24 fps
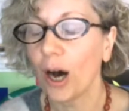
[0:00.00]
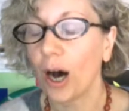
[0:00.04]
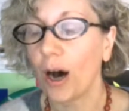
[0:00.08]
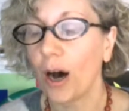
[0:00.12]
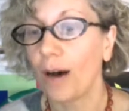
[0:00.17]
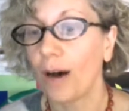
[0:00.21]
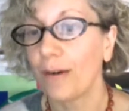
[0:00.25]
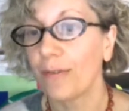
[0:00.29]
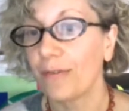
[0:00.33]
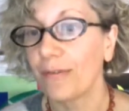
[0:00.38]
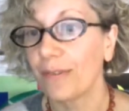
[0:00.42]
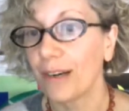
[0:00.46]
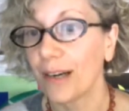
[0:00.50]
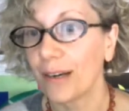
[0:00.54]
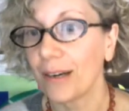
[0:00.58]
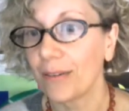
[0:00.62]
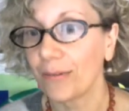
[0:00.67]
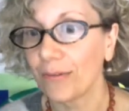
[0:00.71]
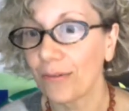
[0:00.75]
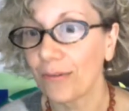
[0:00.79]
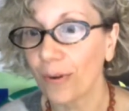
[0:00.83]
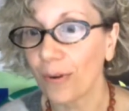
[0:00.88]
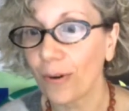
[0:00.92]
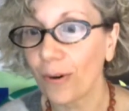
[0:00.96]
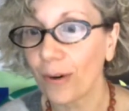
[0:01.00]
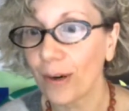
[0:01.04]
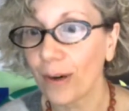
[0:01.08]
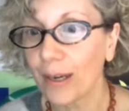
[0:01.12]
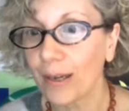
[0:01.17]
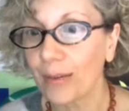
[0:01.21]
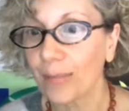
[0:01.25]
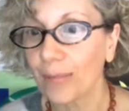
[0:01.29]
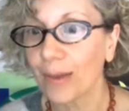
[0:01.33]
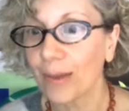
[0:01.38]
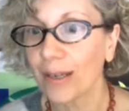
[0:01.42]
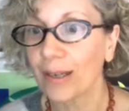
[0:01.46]
of
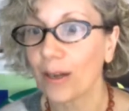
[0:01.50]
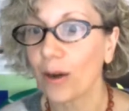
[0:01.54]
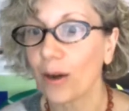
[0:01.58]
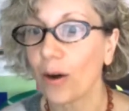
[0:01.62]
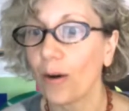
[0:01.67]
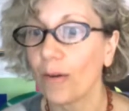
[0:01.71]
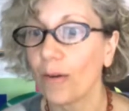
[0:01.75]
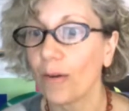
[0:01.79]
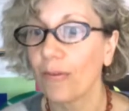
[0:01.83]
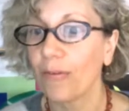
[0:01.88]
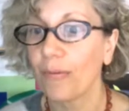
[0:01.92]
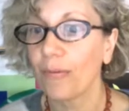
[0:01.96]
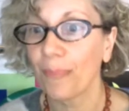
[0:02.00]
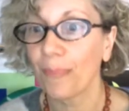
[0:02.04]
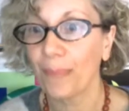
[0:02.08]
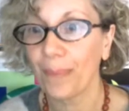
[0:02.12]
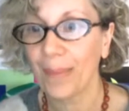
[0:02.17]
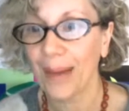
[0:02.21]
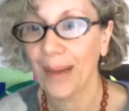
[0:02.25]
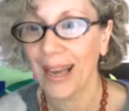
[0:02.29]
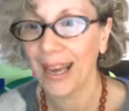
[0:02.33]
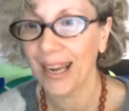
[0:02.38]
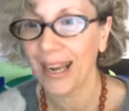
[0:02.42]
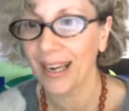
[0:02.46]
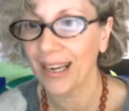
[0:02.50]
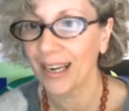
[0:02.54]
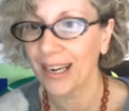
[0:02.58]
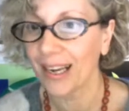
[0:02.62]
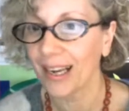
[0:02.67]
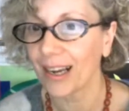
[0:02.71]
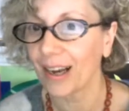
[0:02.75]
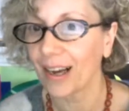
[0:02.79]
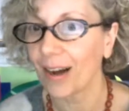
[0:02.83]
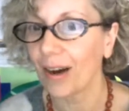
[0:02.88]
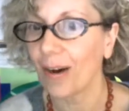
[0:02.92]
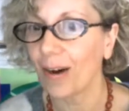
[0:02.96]
avoidance, of
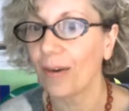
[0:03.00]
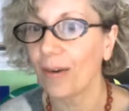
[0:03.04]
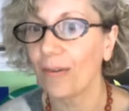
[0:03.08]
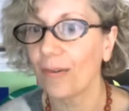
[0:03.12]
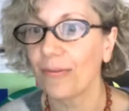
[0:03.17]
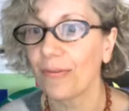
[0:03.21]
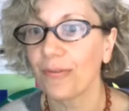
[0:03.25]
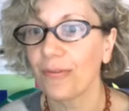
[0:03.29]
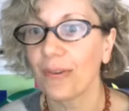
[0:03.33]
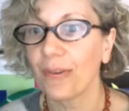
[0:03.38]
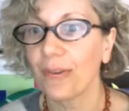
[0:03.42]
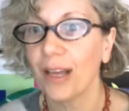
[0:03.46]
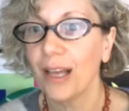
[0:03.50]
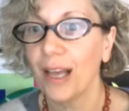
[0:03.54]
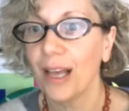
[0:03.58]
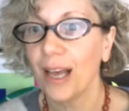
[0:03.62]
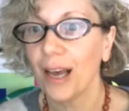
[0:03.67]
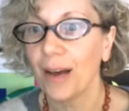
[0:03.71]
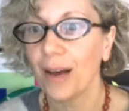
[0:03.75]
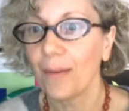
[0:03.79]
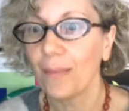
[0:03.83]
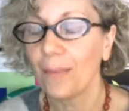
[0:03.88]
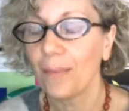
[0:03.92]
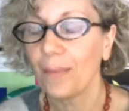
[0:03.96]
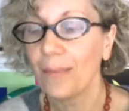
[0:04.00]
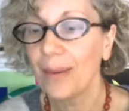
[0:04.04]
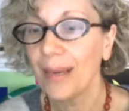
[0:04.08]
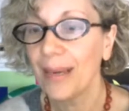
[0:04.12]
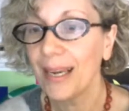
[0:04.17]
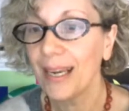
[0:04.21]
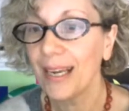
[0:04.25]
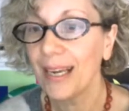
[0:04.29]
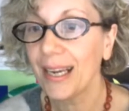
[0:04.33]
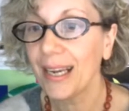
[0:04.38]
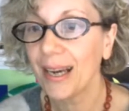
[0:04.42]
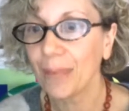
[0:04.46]
panic, of
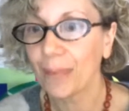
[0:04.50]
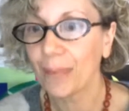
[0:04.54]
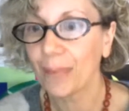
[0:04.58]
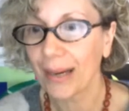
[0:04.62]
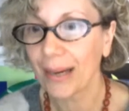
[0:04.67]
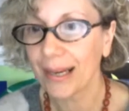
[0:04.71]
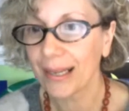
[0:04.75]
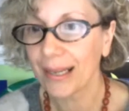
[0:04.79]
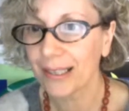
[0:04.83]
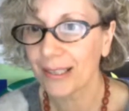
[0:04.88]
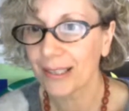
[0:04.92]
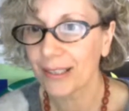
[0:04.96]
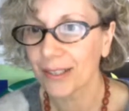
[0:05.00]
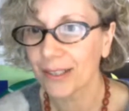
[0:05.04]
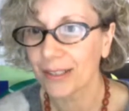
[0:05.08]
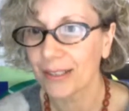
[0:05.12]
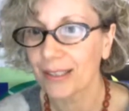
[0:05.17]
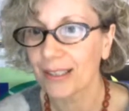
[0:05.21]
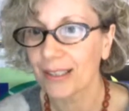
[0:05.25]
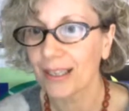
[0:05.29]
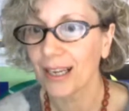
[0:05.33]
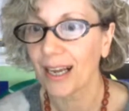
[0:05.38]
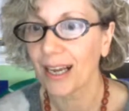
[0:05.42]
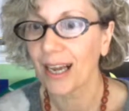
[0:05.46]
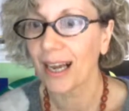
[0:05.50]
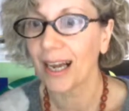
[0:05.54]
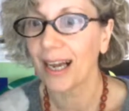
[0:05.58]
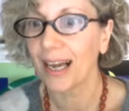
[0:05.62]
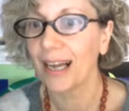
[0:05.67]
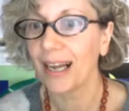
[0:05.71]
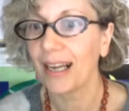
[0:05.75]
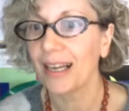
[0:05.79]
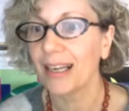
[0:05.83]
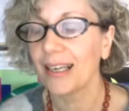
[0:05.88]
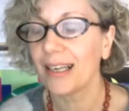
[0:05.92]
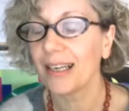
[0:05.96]
being abandoned,
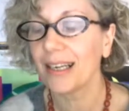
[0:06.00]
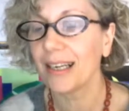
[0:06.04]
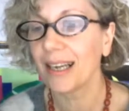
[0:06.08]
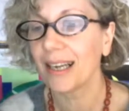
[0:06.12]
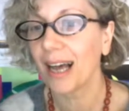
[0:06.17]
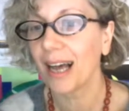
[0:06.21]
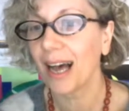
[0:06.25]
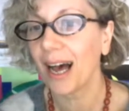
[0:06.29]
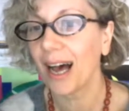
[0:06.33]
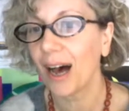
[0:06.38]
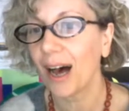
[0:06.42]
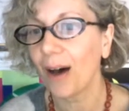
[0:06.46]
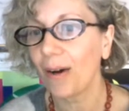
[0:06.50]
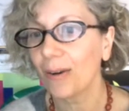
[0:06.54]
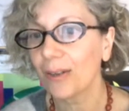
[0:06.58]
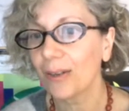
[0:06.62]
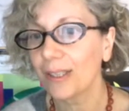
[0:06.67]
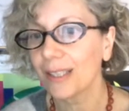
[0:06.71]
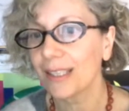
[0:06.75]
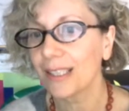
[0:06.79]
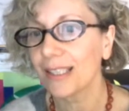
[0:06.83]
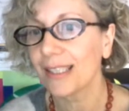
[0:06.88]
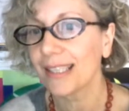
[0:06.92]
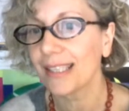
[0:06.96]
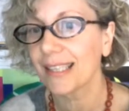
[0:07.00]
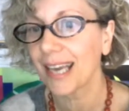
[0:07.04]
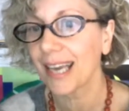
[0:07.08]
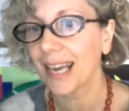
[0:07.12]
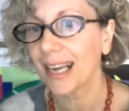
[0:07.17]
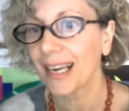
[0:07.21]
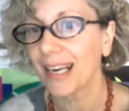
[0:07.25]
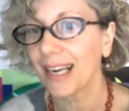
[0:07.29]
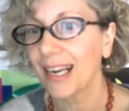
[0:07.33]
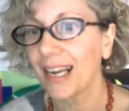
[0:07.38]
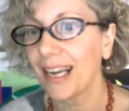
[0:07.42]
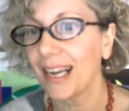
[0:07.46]
and how this
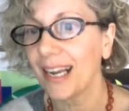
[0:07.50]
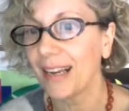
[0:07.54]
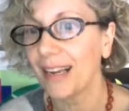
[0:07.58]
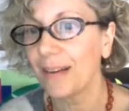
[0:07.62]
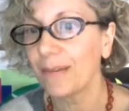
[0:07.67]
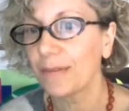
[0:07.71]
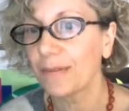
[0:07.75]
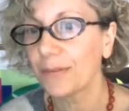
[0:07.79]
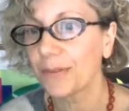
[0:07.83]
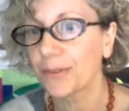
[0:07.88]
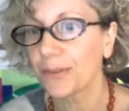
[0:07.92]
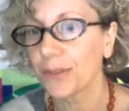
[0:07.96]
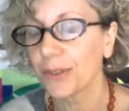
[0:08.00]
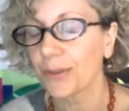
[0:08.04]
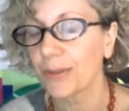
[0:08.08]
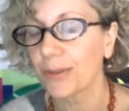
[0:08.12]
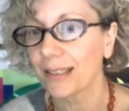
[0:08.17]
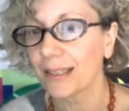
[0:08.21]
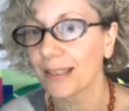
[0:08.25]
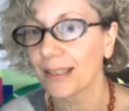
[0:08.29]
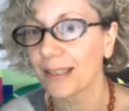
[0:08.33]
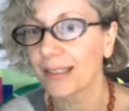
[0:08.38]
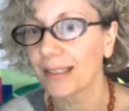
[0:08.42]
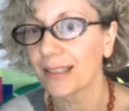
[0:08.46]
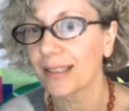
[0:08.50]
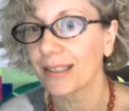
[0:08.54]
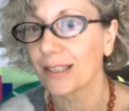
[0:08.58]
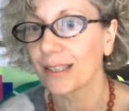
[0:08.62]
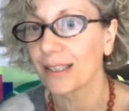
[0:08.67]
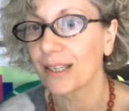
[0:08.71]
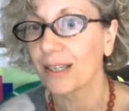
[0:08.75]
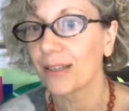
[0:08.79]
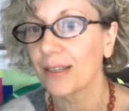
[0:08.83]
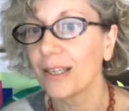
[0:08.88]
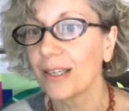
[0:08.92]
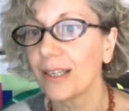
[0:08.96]
can influence the
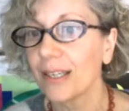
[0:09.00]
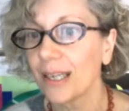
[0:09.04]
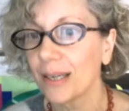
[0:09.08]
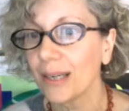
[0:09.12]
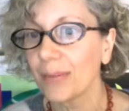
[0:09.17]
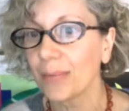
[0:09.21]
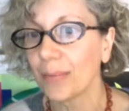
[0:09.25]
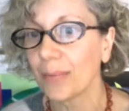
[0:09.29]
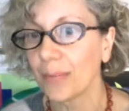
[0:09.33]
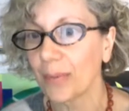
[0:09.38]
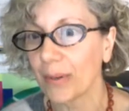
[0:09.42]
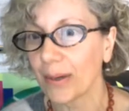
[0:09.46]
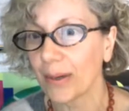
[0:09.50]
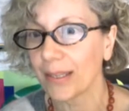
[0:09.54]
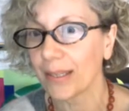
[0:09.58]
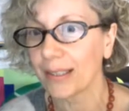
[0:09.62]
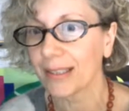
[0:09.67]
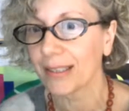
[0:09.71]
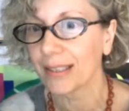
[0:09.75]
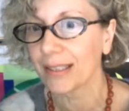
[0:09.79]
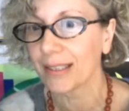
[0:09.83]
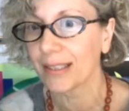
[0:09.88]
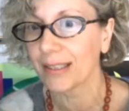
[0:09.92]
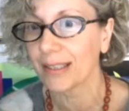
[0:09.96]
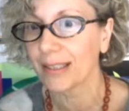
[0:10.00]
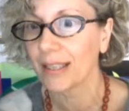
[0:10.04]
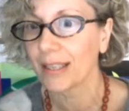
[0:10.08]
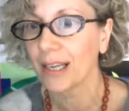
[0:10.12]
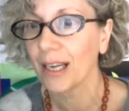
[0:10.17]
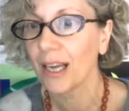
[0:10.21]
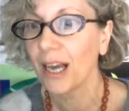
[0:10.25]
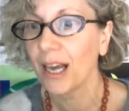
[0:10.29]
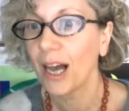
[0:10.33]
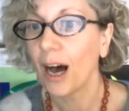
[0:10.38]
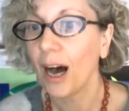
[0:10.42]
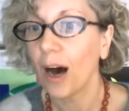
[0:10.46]
learning process.
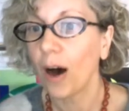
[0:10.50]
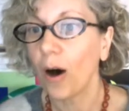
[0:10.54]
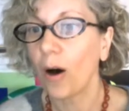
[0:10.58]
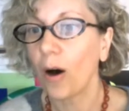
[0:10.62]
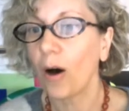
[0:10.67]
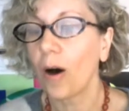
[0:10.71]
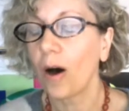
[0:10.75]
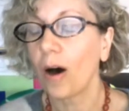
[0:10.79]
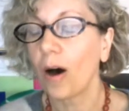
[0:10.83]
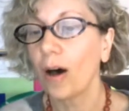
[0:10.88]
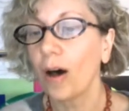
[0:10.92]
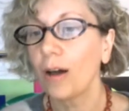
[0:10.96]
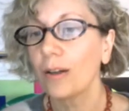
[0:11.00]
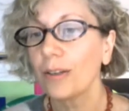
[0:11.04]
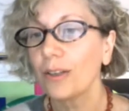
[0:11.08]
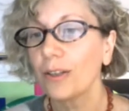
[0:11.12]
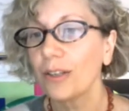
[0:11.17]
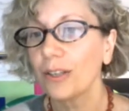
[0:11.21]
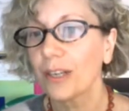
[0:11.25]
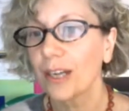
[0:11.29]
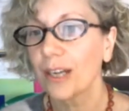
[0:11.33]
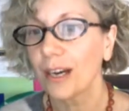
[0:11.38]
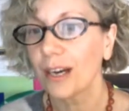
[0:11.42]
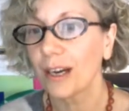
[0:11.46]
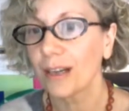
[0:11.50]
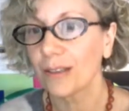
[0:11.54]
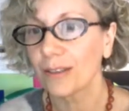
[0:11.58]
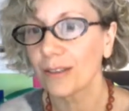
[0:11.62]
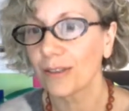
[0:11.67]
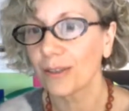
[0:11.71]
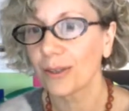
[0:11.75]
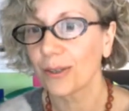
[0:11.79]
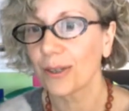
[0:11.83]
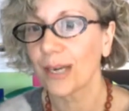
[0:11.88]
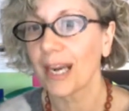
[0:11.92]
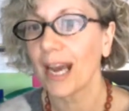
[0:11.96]
Or on the
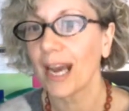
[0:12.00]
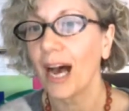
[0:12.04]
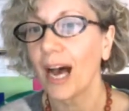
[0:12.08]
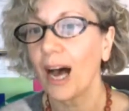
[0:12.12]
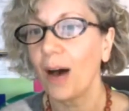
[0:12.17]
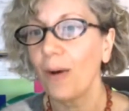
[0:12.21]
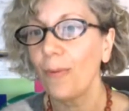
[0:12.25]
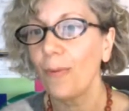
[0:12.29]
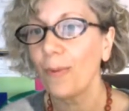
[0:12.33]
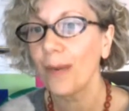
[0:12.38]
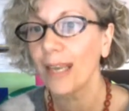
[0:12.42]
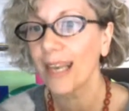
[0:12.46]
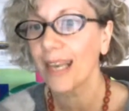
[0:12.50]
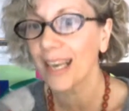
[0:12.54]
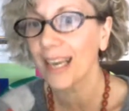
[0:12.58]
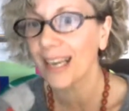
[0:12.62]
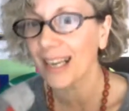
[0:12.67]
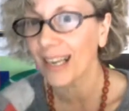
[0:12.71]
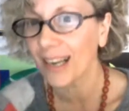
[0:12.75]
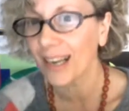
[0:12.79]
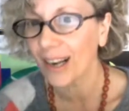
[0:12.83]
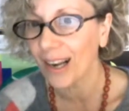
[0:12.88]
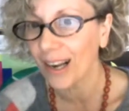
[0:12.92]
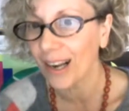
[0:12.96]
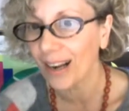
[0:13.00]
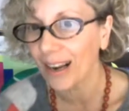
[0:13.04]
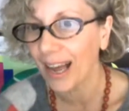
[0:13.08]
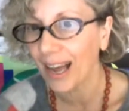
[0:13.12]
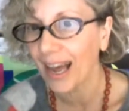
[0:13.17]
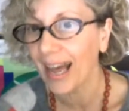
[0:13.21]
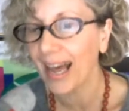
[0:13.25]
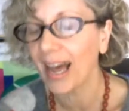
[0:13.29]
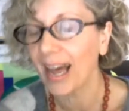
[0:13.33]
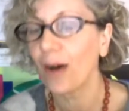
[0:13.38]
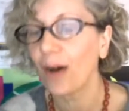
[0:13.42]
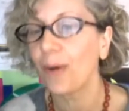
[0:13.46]
contrary, how we can
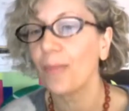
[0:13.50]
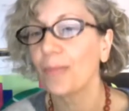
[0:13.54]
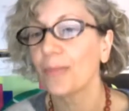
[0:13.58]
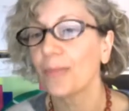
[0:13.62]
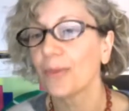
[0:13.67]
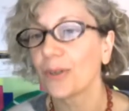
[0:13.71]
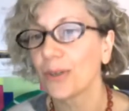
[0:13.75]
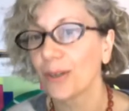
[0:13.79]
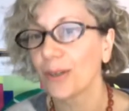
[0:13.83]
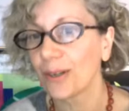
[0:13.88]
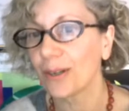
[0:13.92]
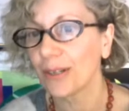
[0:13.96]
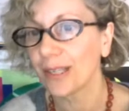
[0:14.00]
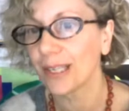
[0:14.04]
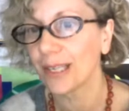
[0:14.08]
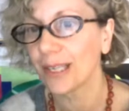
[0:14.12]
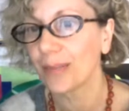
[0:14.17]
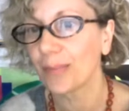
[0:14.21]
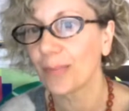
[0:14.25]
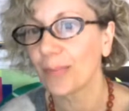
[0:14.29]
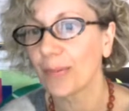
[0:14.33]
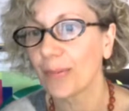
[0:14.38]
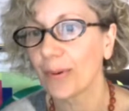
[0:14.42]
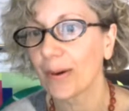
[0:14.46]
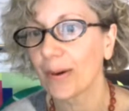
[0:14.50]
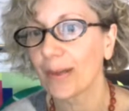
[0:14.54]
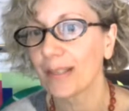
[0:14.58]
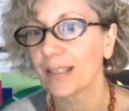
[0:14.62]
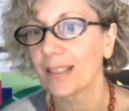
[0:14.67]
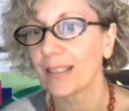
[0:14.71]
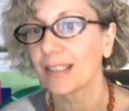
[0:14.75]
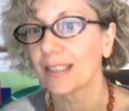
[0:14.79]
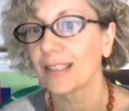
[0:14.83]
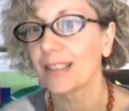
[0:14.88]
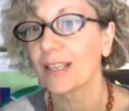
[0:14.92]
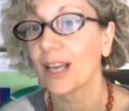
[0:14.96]
help the learning
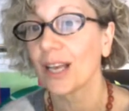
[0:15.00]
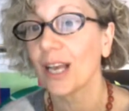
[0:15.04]
process